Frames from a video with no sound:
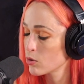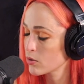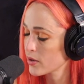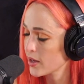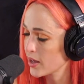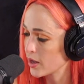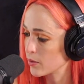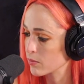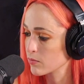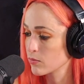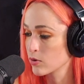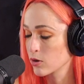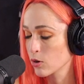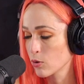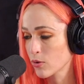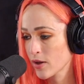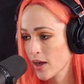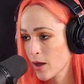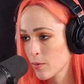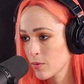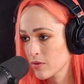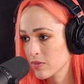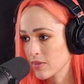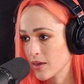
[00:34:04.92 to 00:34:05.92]
Okay, we're
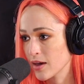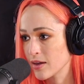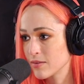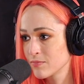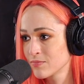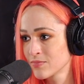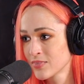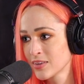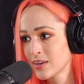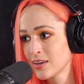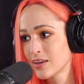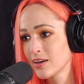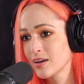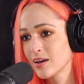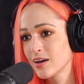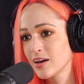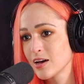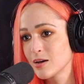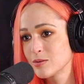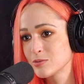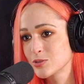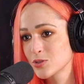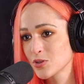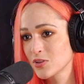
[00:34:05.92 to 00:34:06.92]
okay with that.
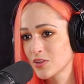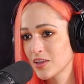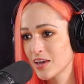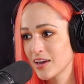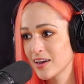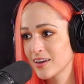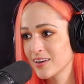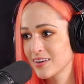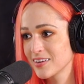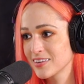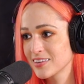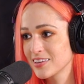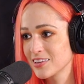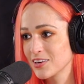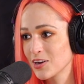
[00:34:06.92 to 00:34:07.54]
So they,